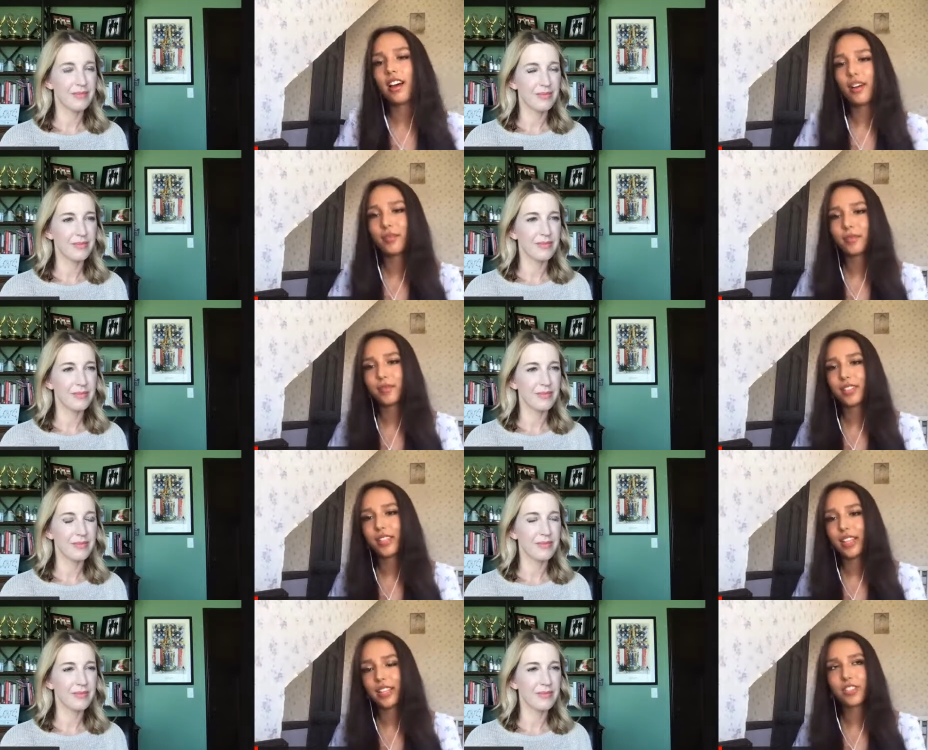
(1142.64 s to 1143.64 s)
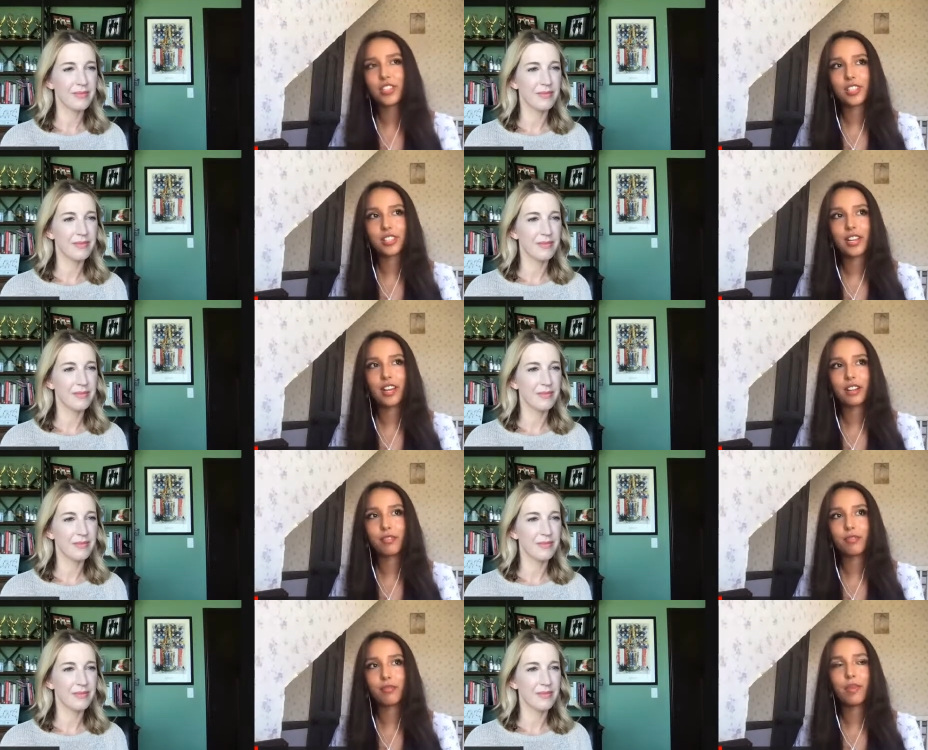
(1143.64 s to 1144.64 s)
Speaker 1: um, it's just kind
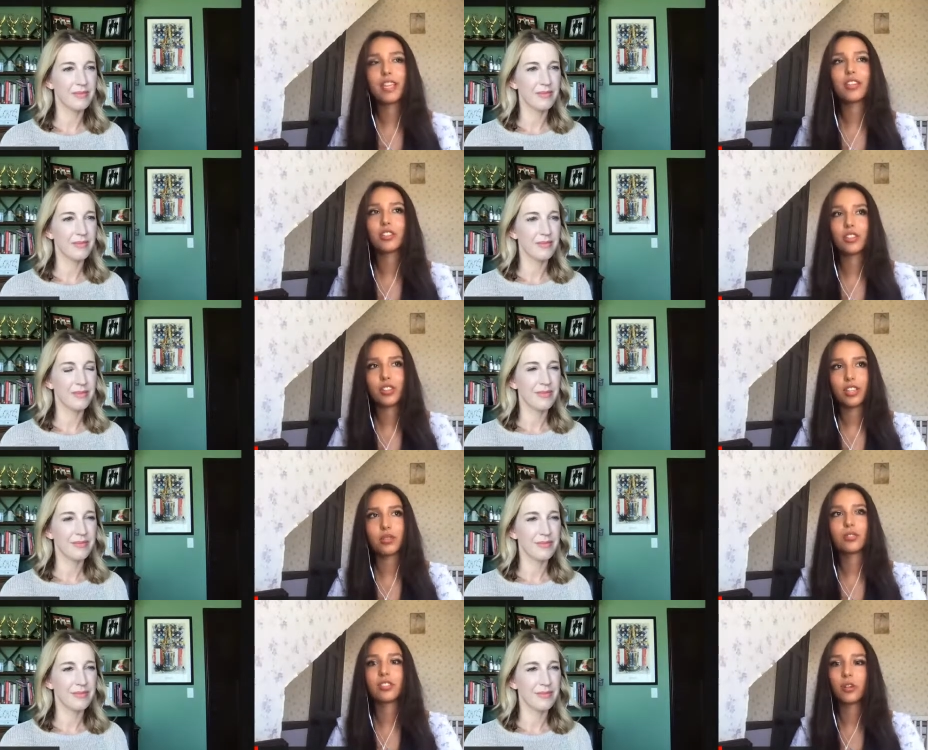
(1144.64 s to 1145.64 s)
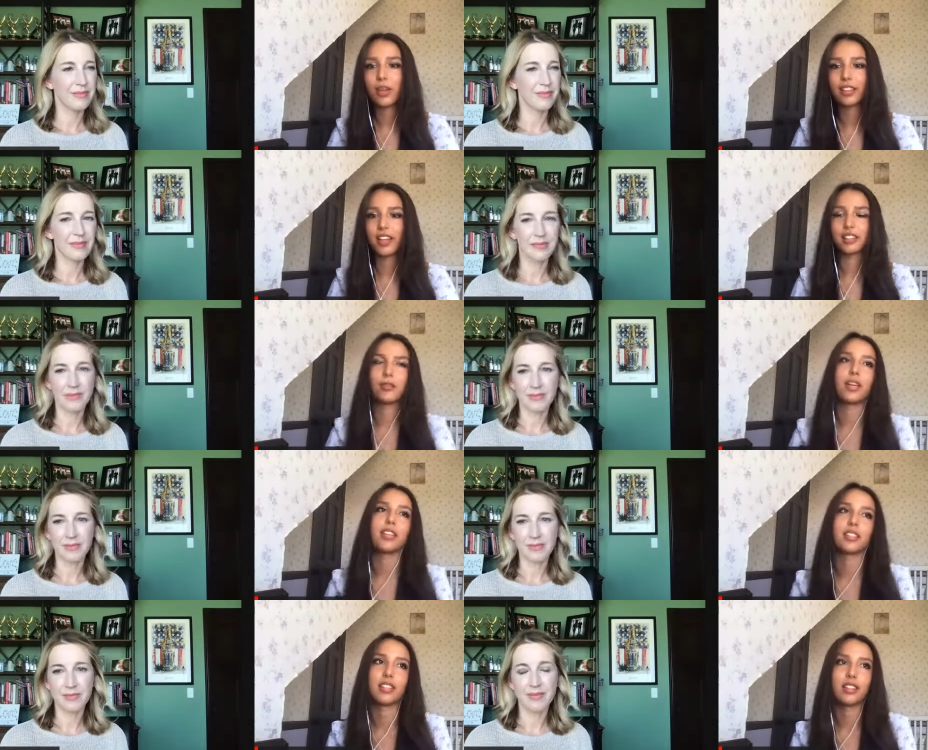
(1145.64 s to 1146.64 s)
of making sure that you still make that
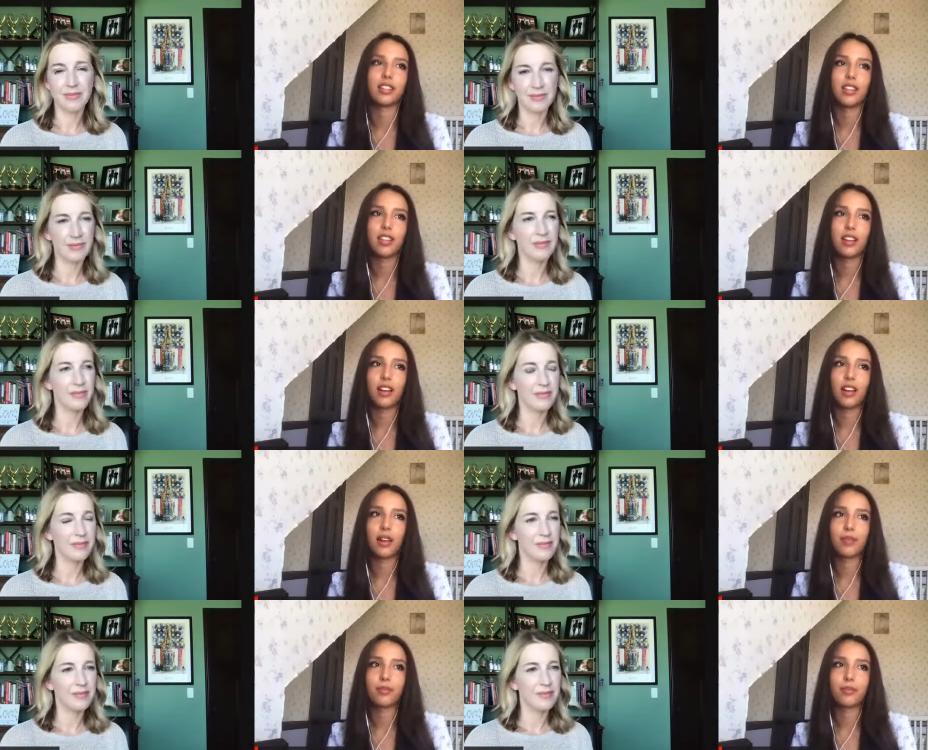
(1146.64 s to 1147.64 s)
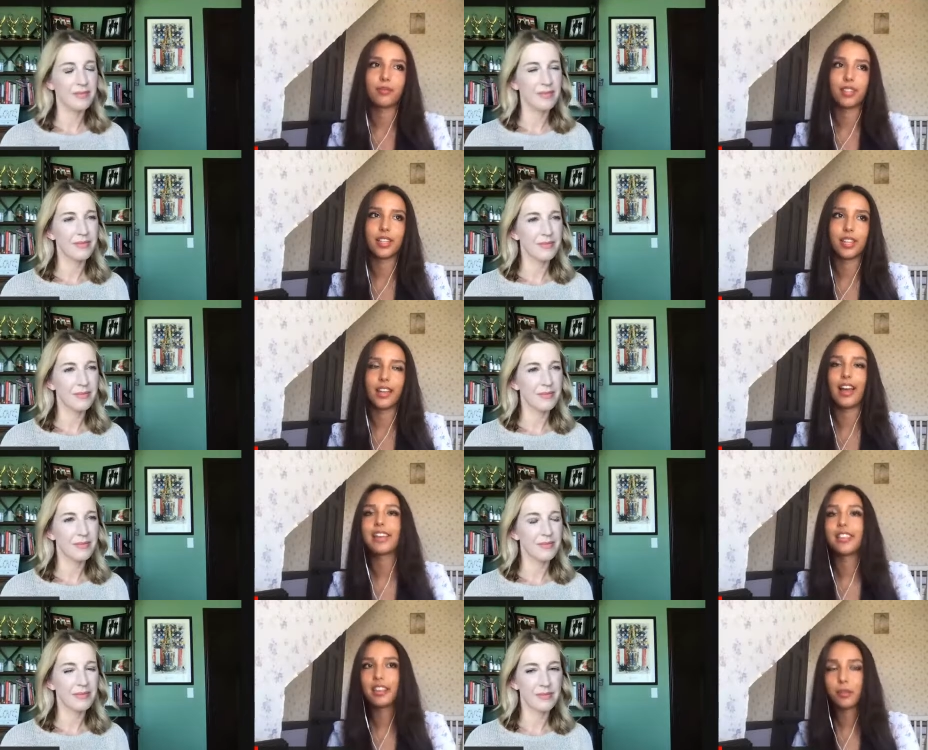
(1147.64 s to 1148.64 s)
space and um, I
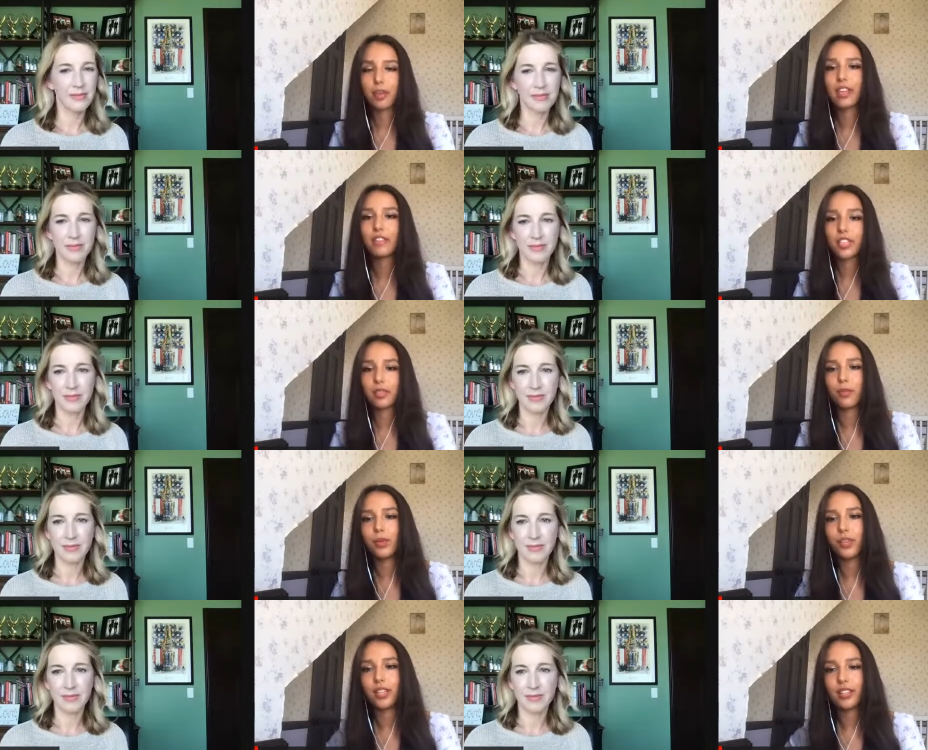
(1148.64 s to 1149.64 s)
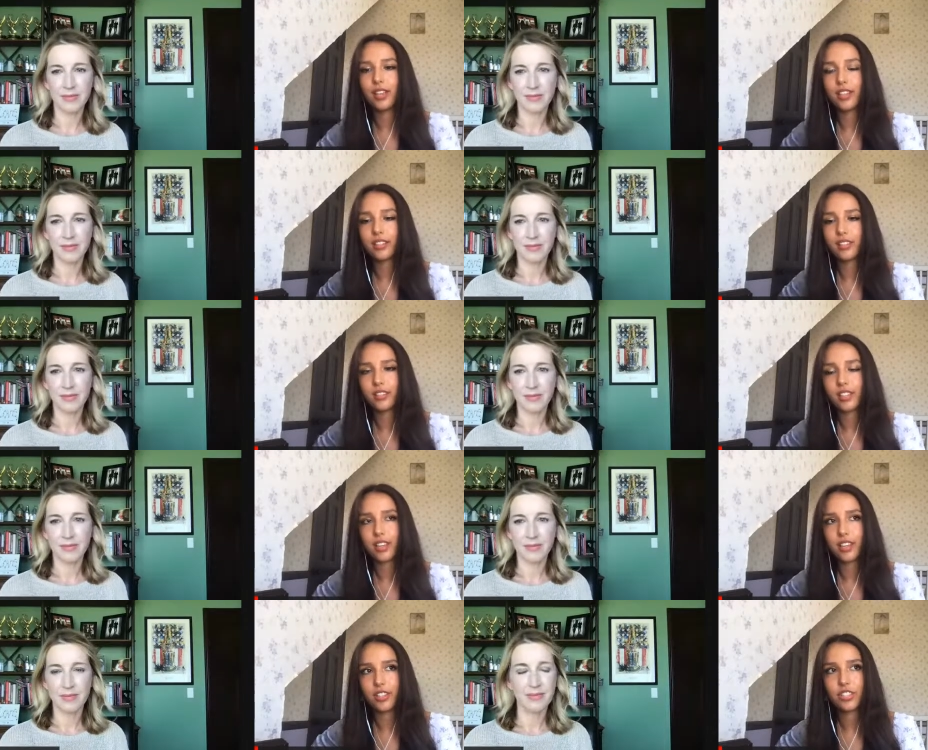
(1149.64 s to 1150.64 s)
think being visible and, and
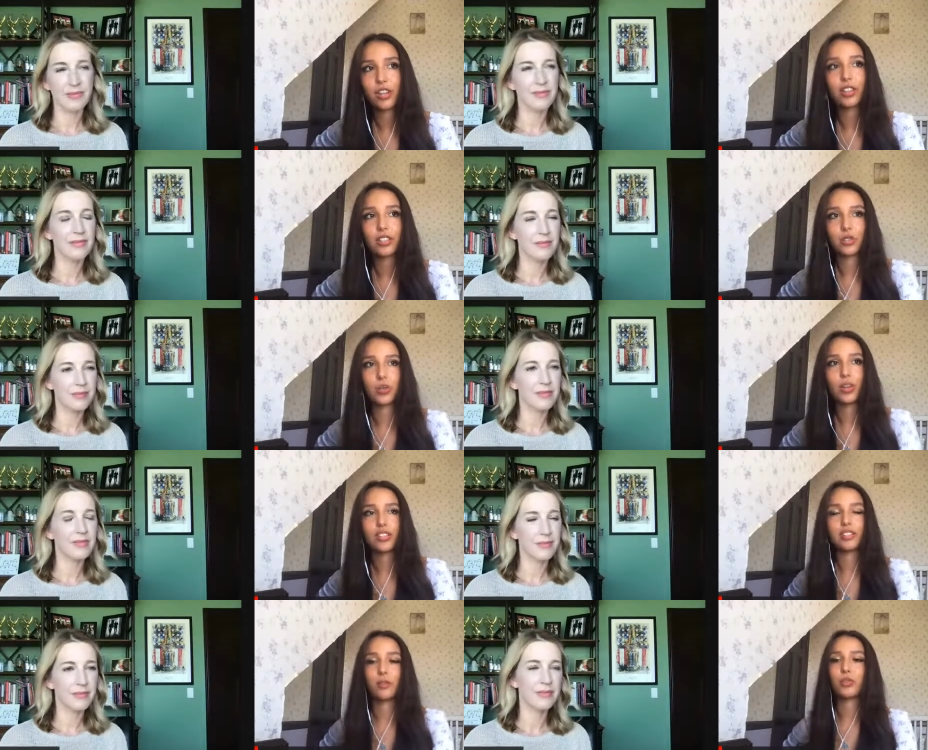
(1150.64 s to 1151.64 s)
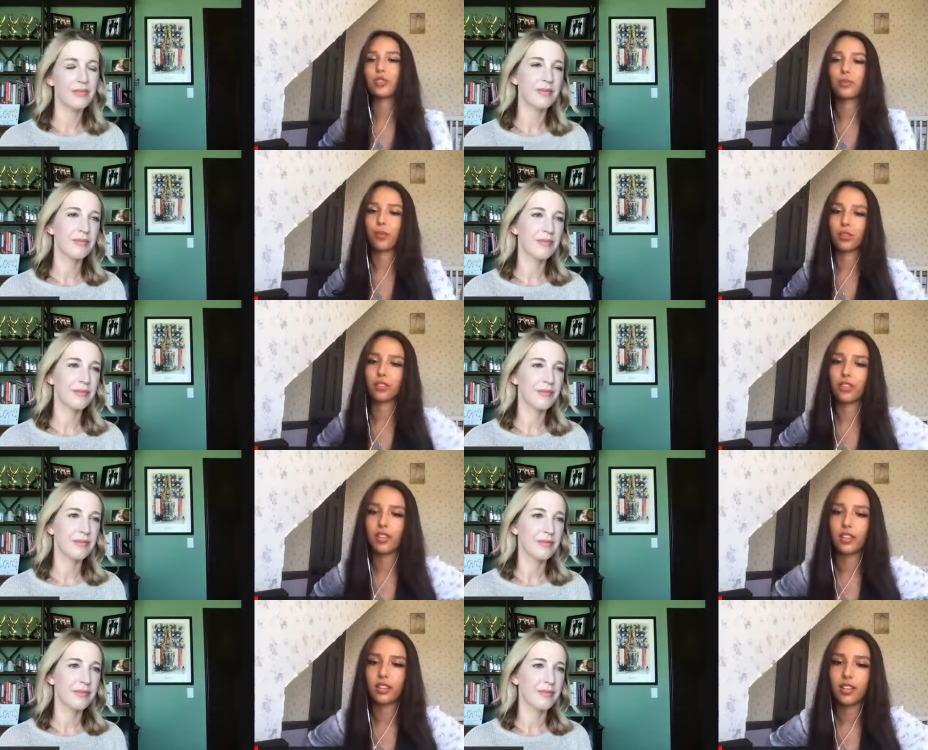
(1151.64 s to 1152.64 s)
uh, sharing the story is the most important
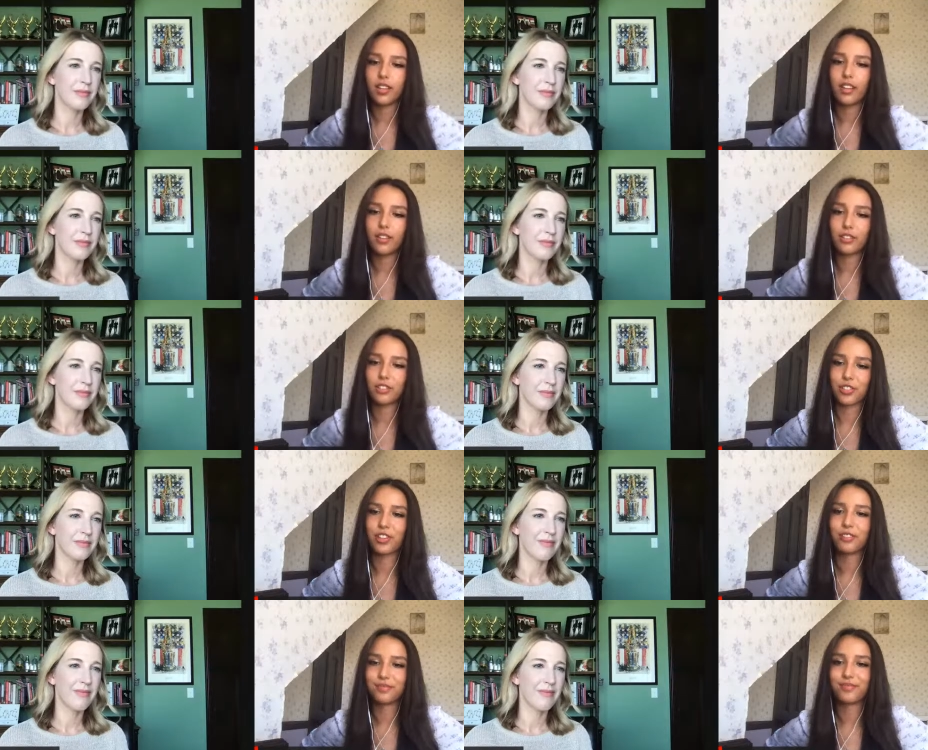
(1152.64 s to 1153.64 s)
thing for sure.